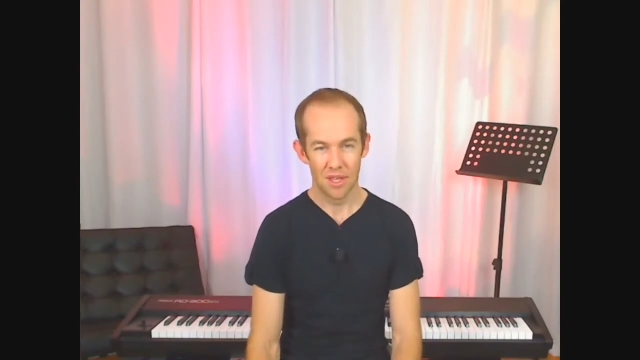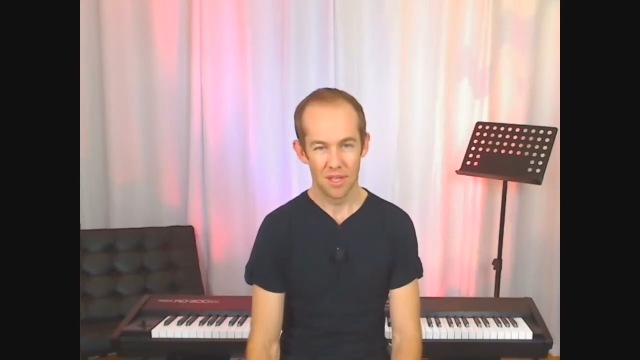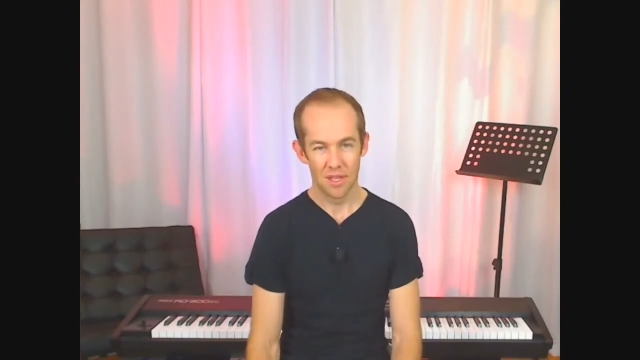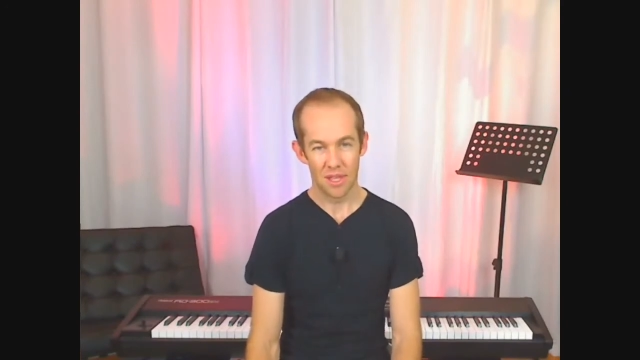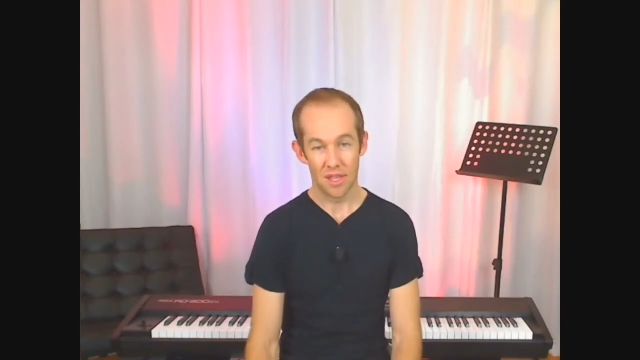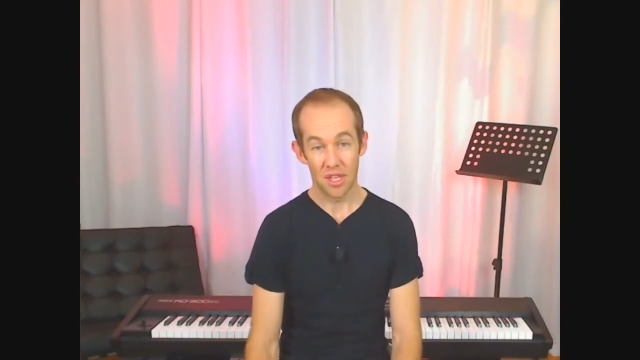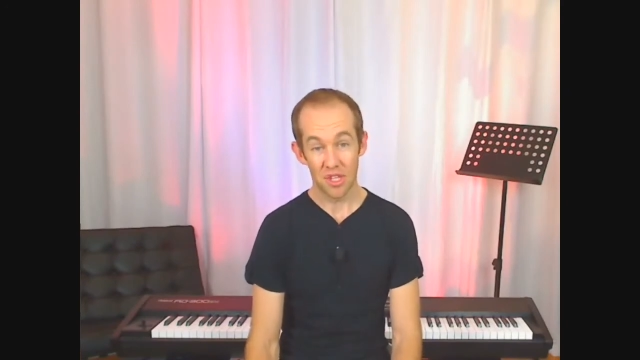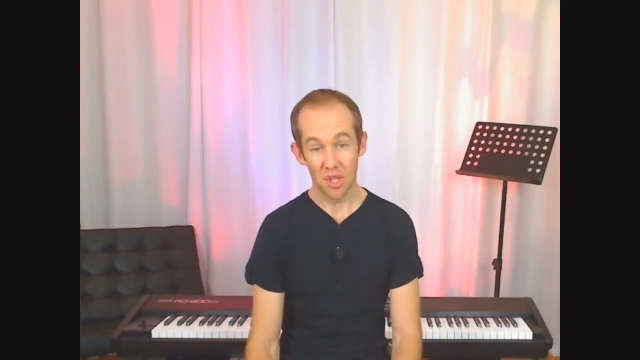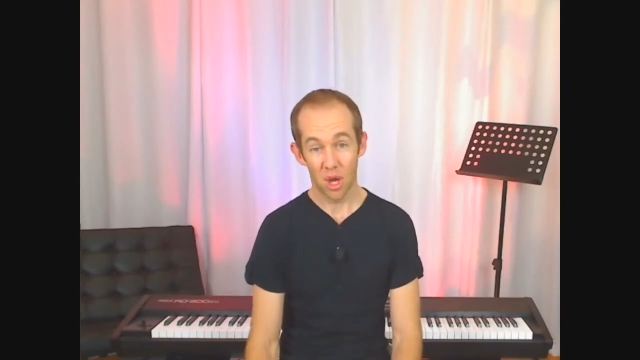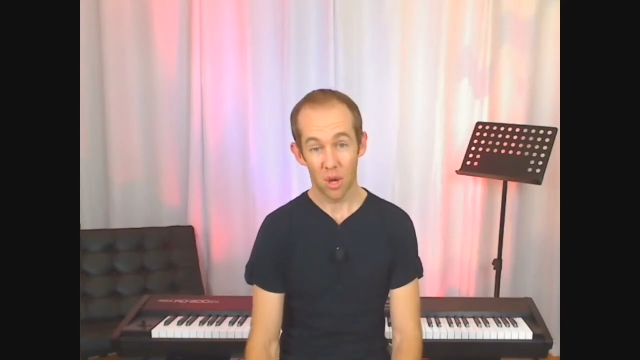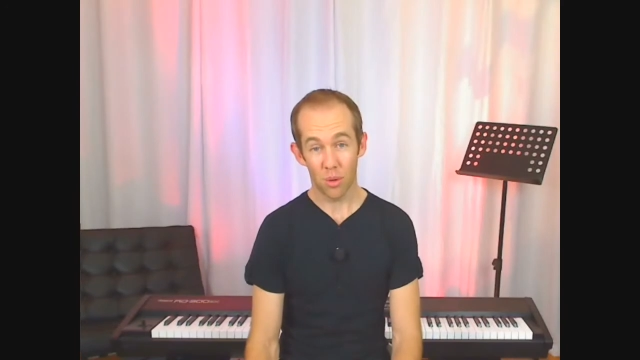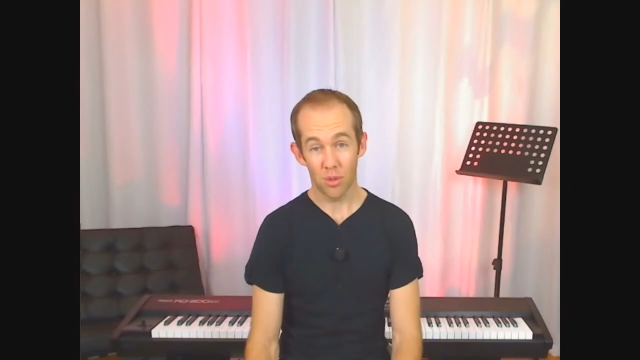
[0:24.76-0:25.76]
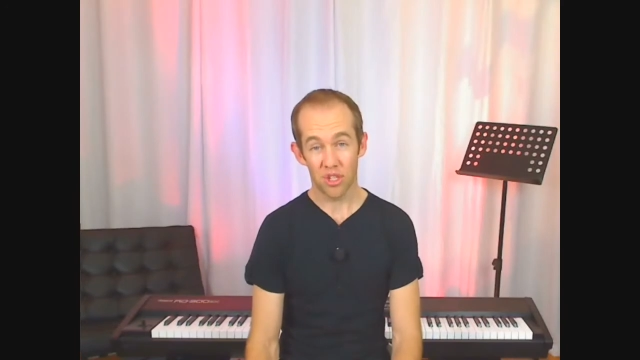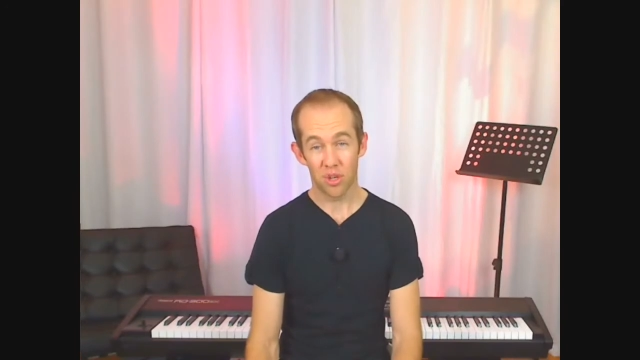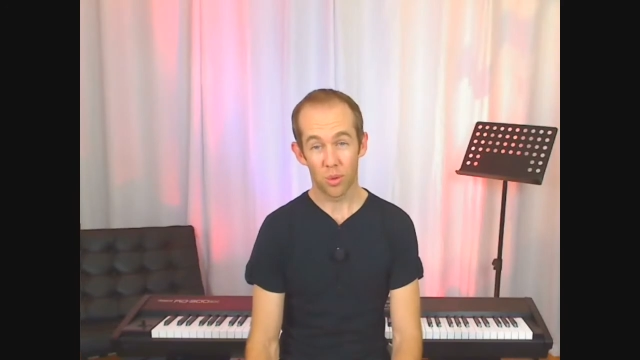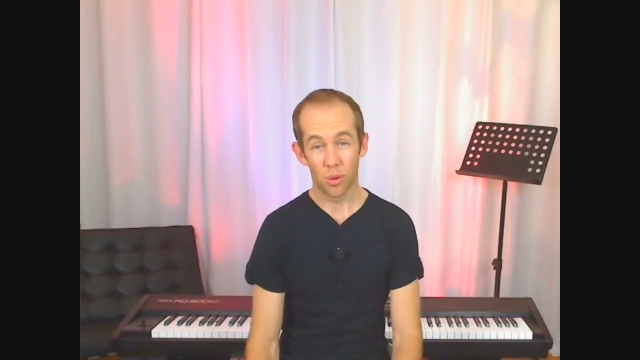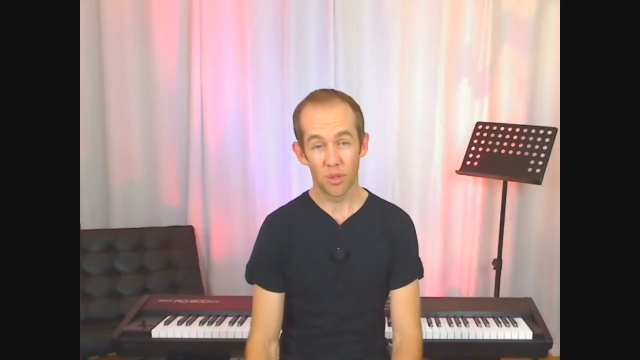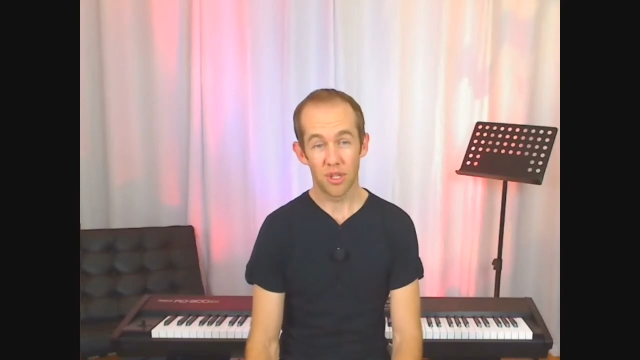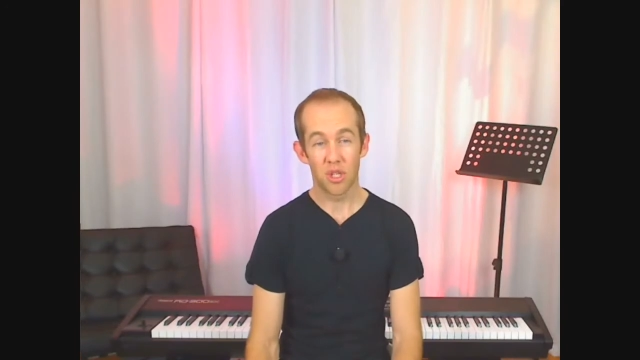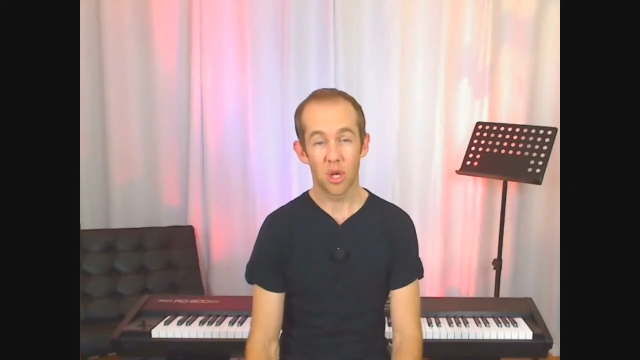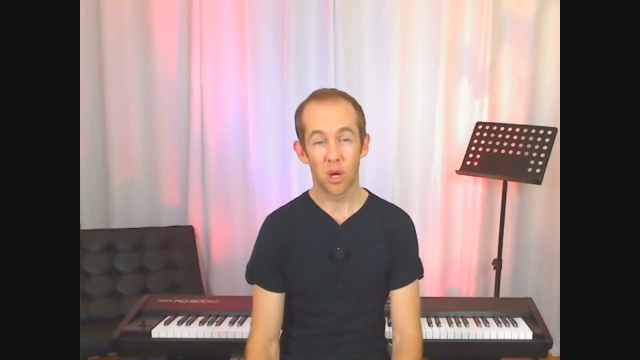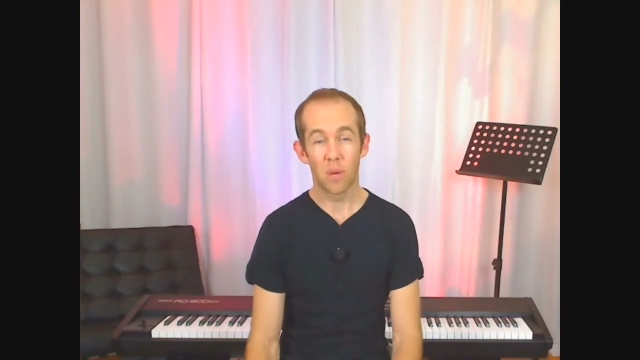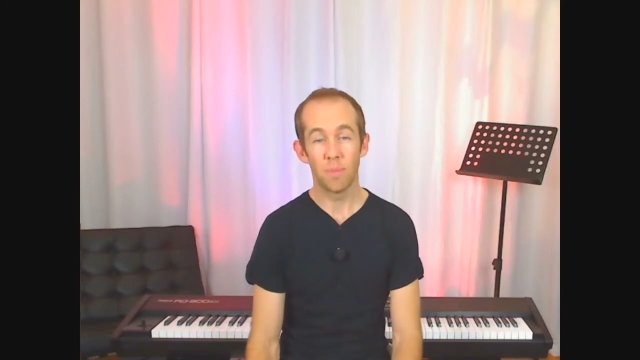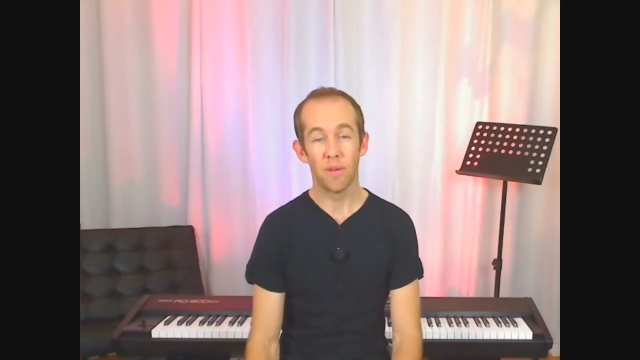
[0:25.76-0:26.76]
Now this note was towards the
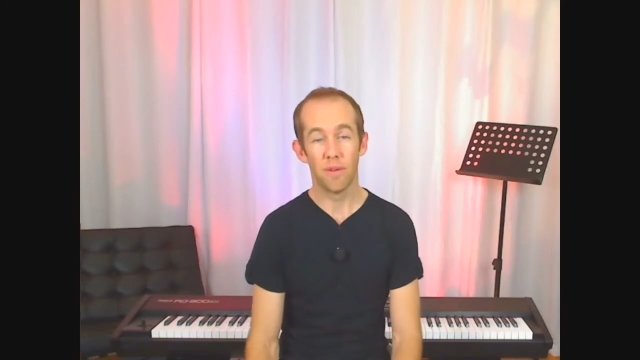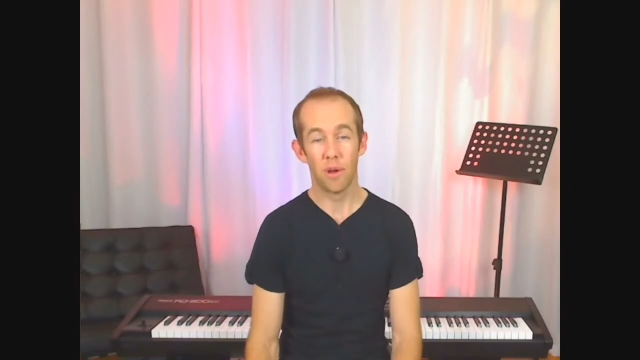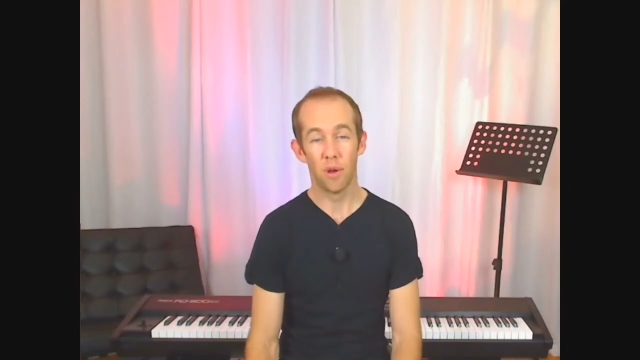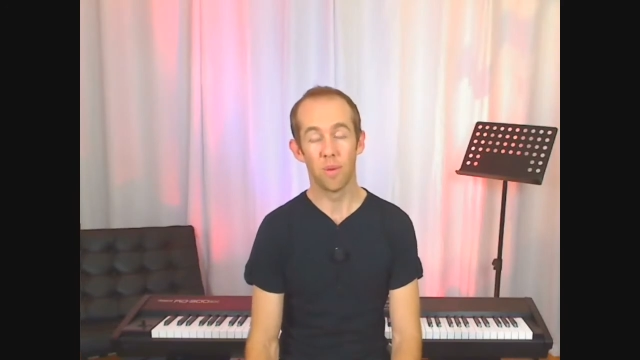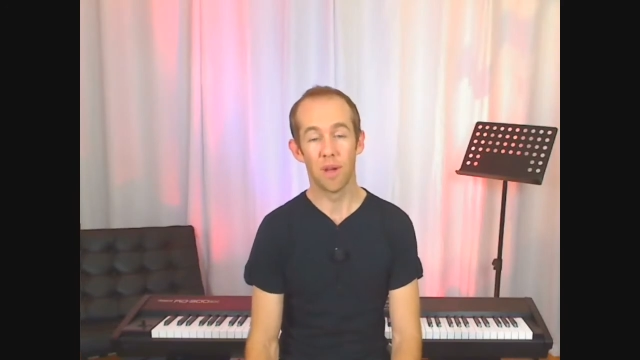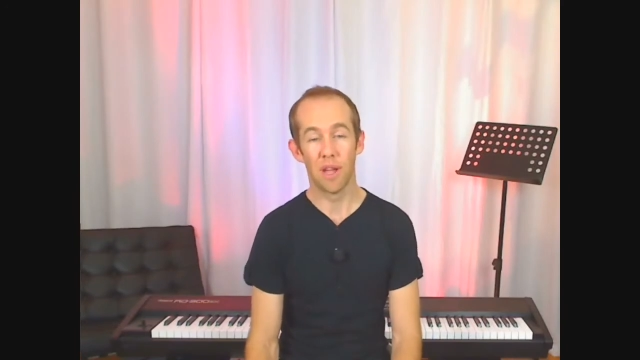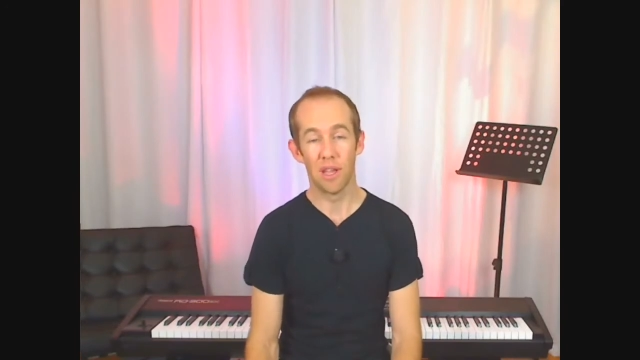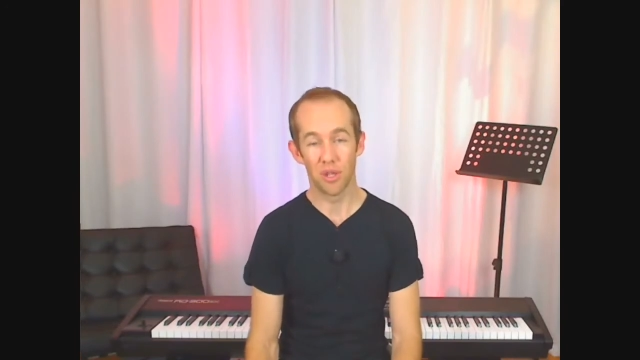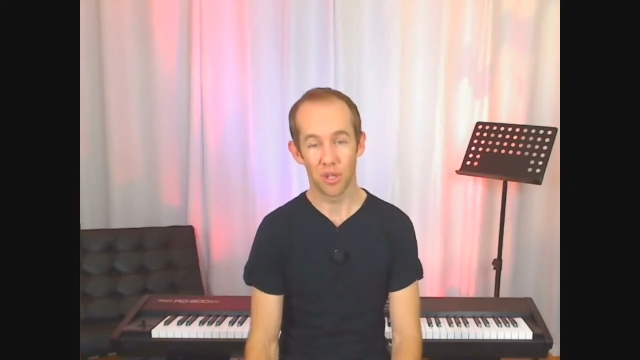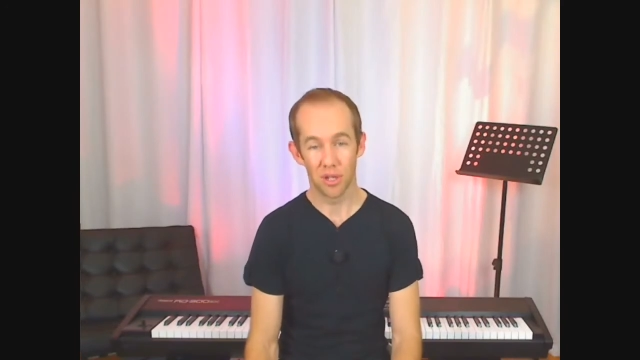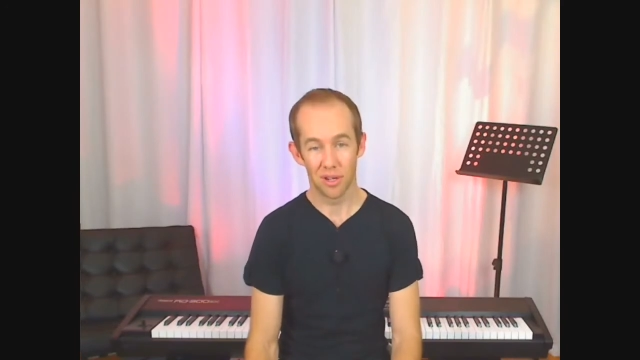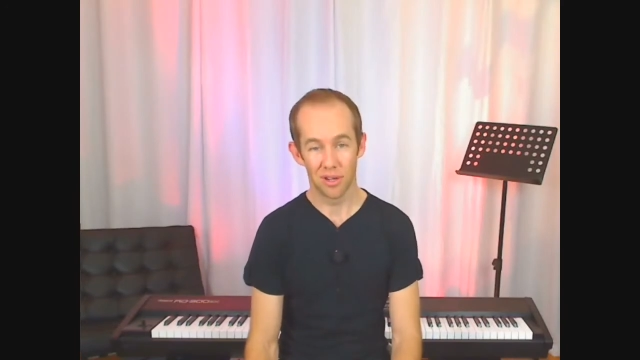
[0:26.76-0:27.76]
top of her range.